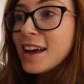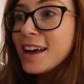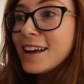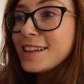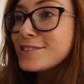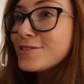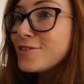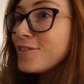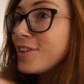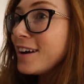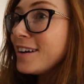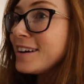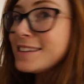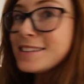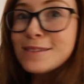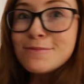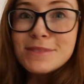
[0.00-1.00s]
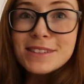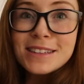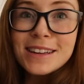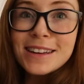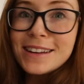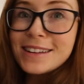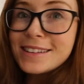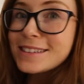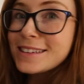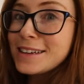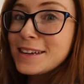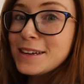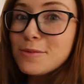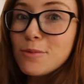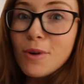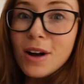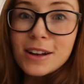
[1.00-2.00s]
it's very tempting to
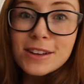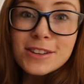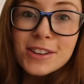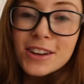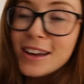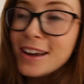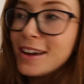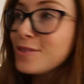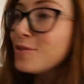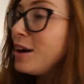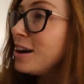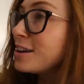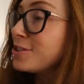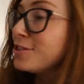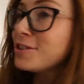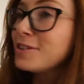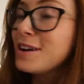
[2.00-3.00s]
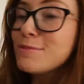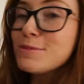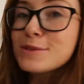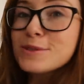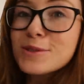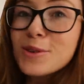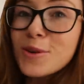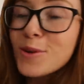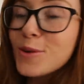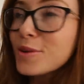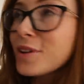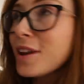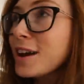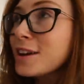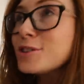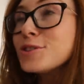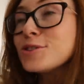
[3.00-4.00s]
keep watching and watch another episode,
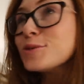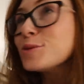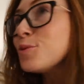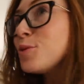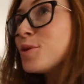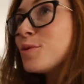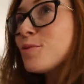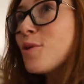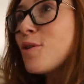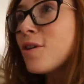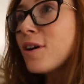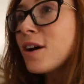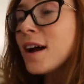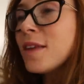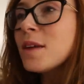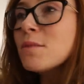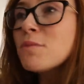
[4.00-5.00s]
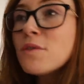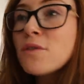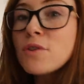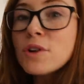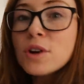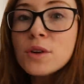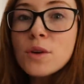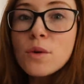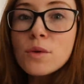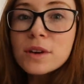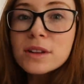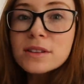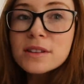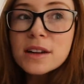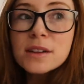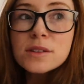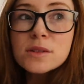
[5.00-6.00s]
like just one more. And then before you know it,
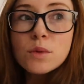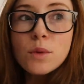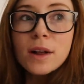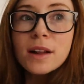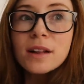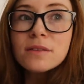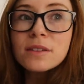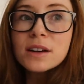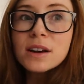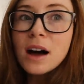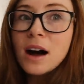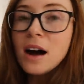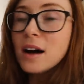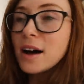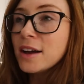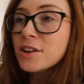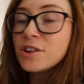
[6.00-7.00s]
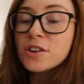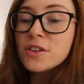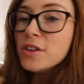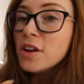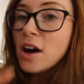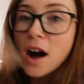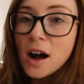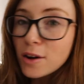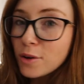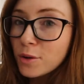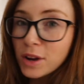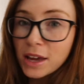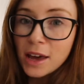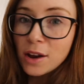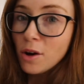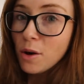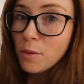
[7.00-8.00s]
it's like 12 o'clock and you're not going
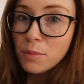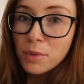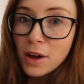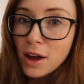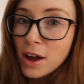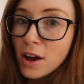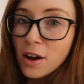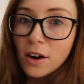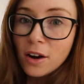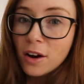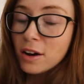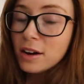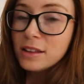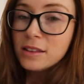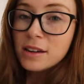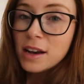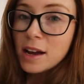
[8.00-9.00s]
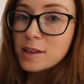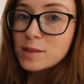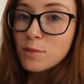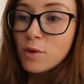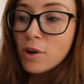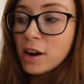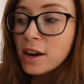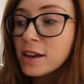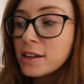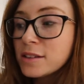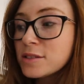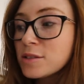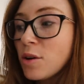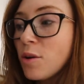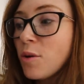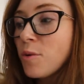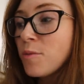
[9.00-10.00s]
to get up early the next morning.
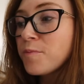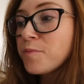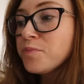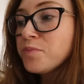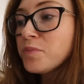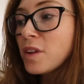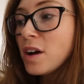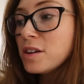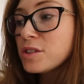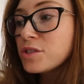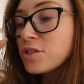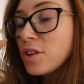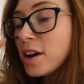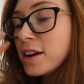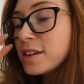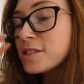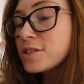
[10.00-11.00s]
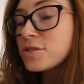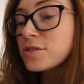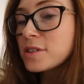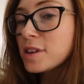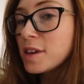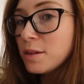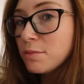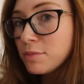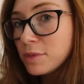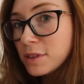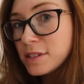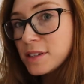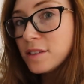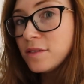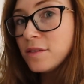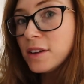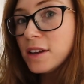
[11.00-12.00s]
So I try to just keep the
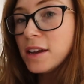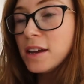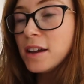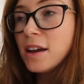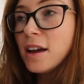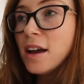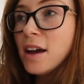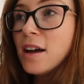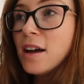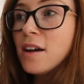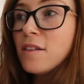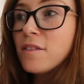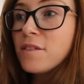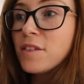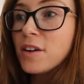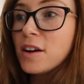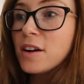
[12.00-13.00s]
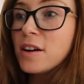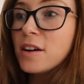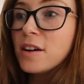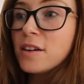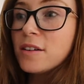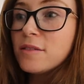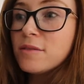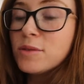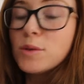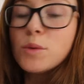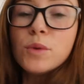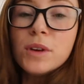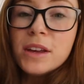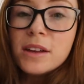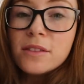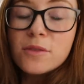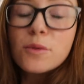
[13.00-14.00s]
TV for the
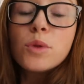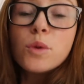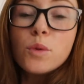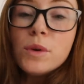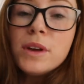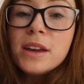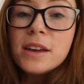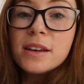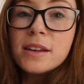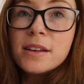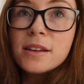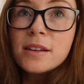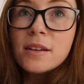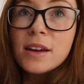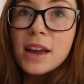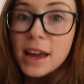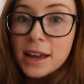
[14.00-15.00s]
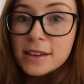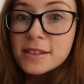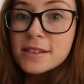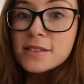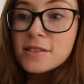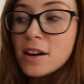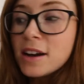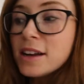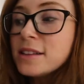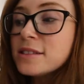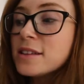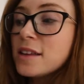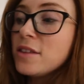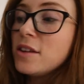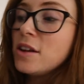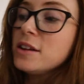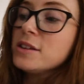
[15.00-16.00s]
week end nights.
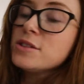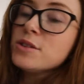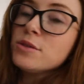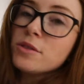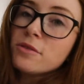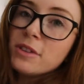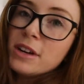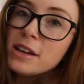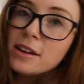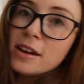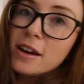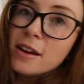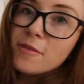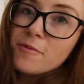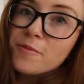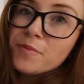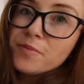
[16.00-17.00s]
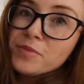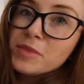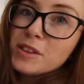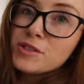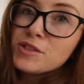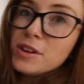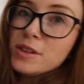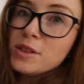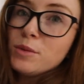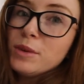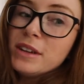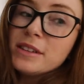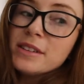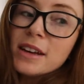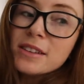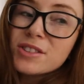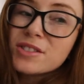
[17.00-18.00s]
And then I do the reading during the
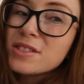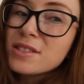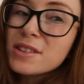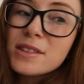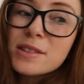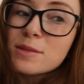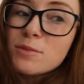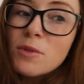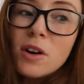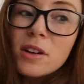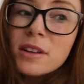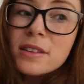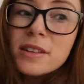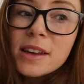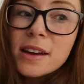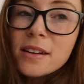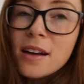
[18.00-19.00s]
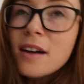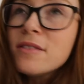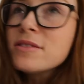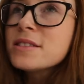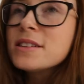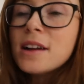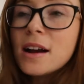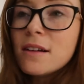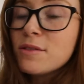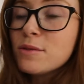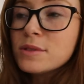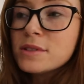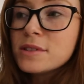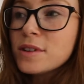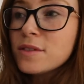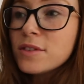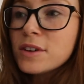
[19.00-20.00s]
weekdays, just like a small little thing. And obviously
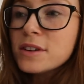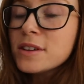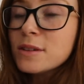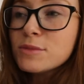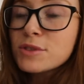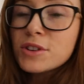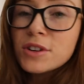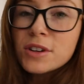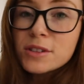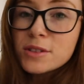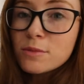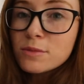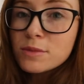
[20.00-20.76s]
everyone's different. I'm sure